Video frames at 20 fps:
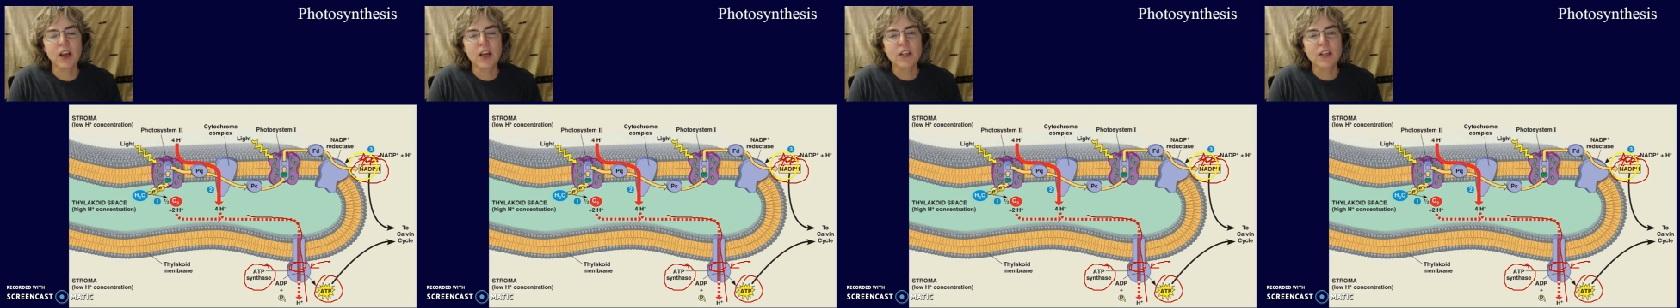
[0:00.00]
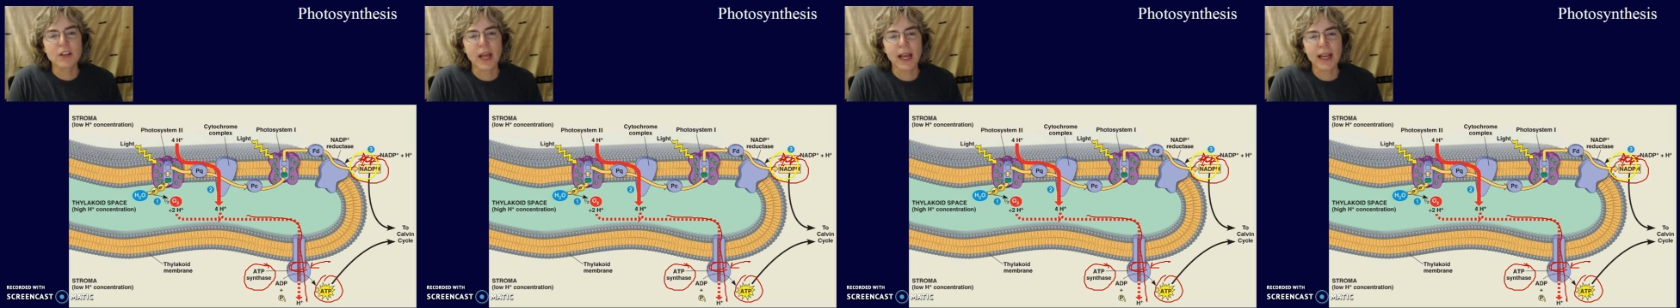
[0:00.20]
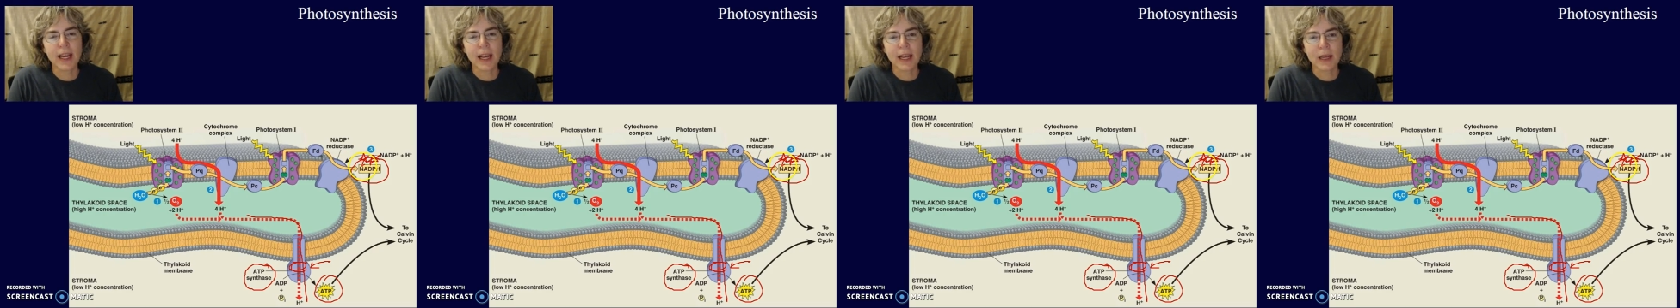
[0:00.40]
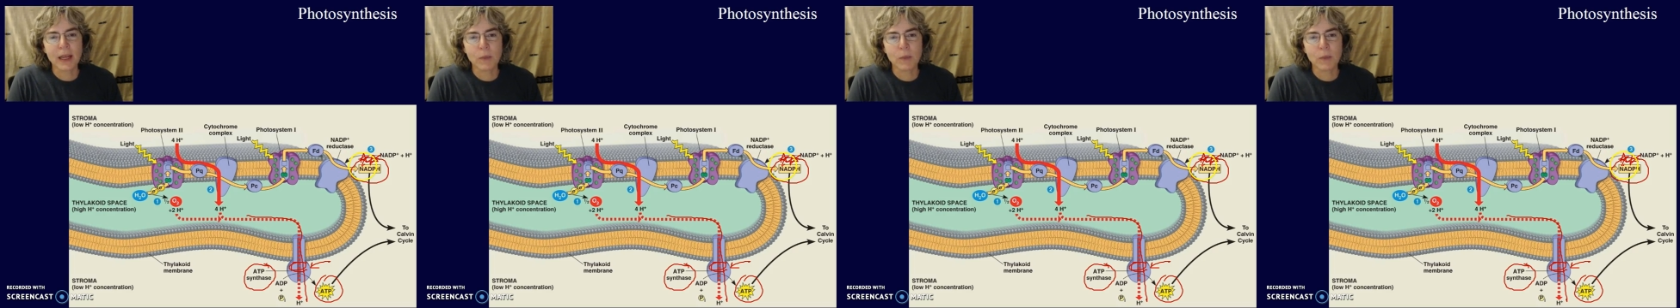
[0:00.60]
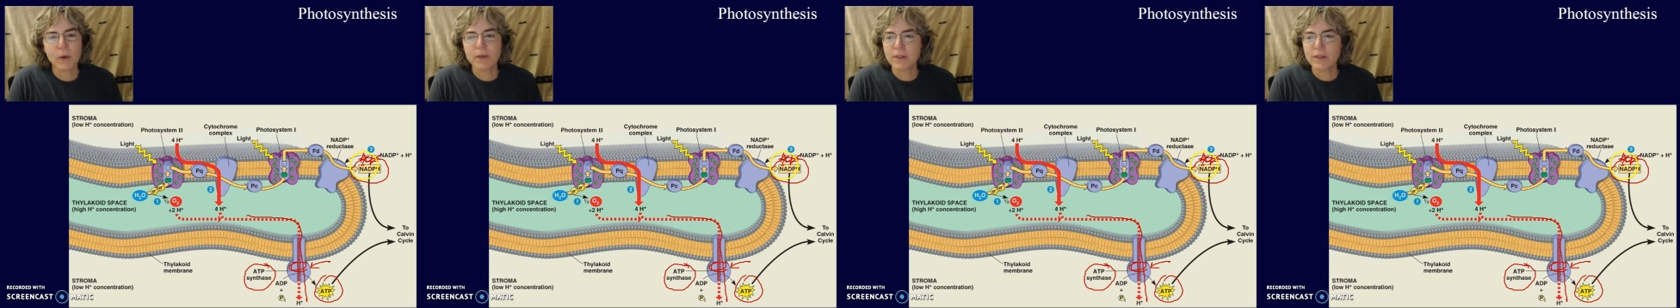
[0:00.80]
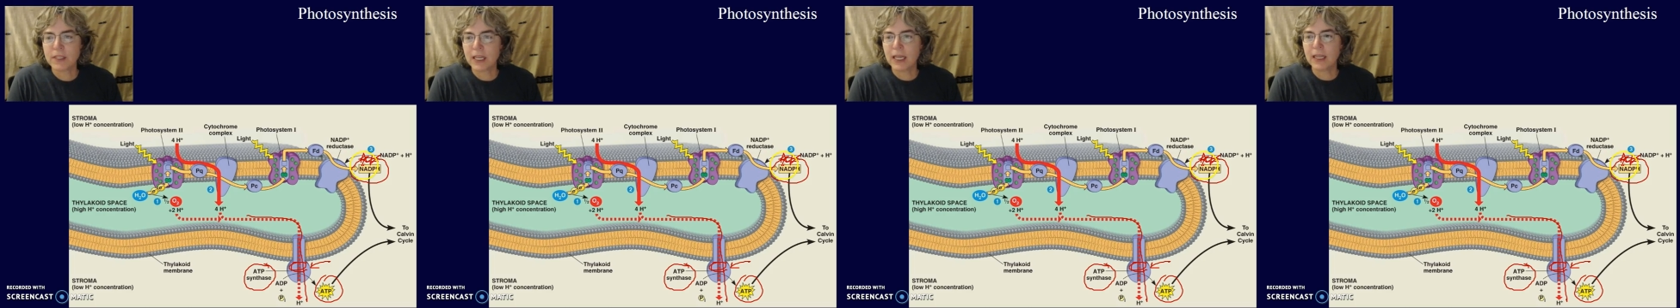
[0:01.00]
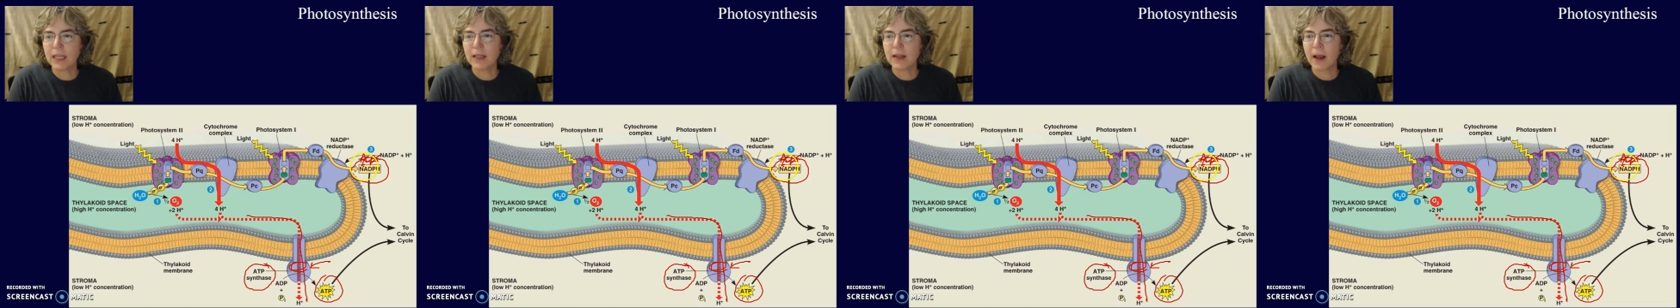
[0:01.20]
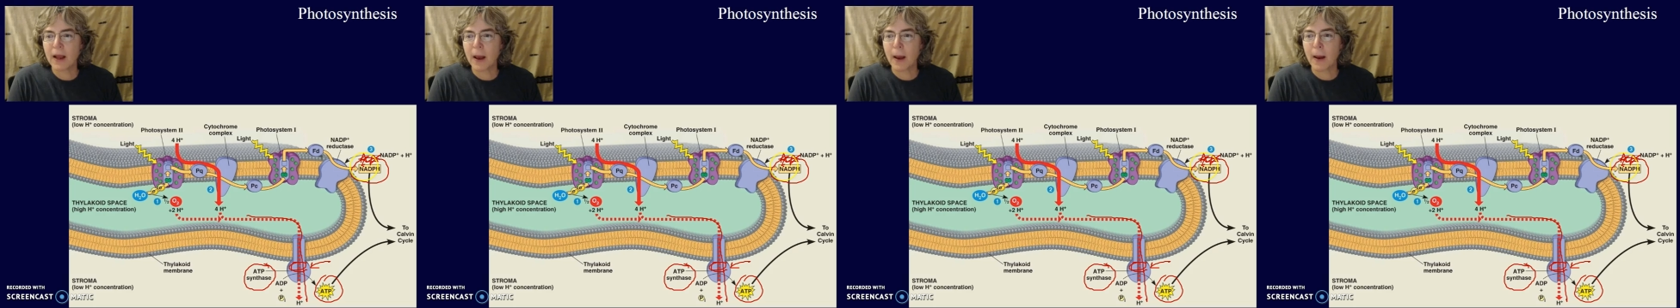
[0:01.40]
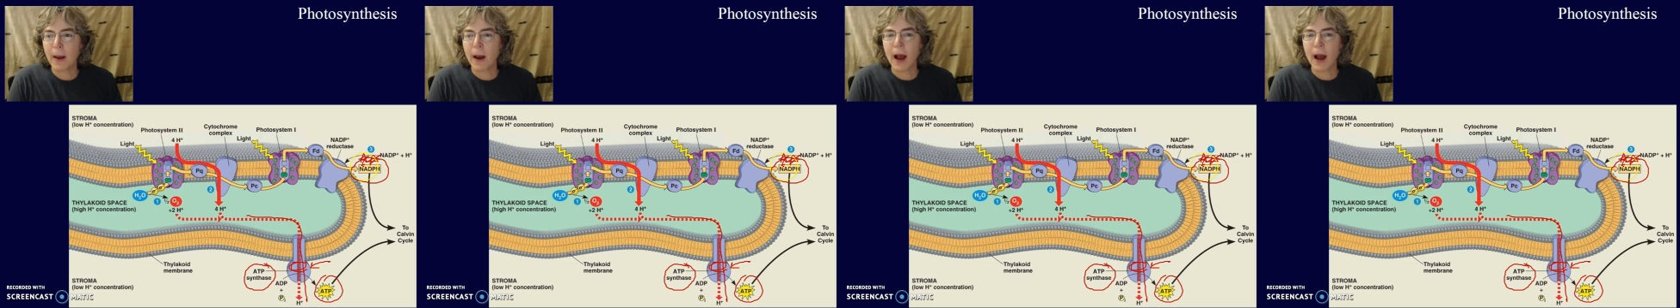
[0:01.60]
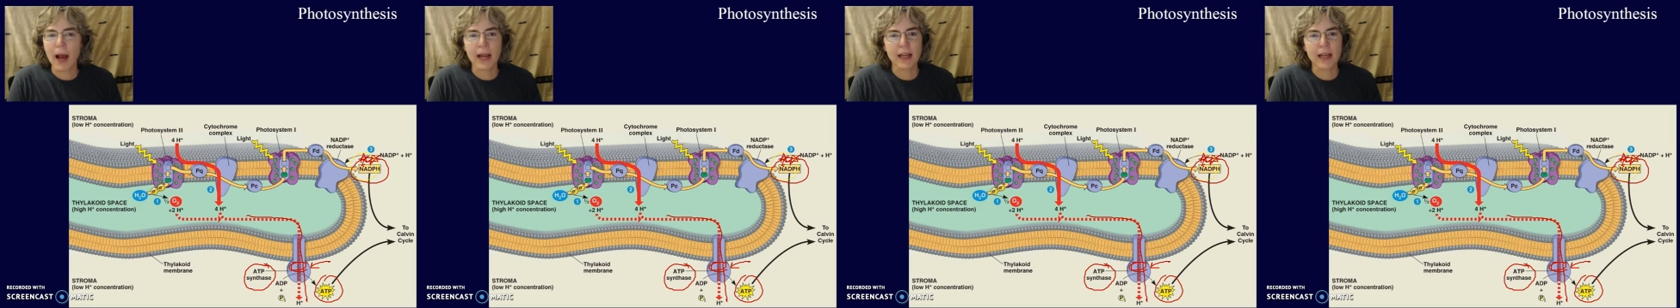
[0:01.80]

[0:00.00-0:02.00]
So we've seen a high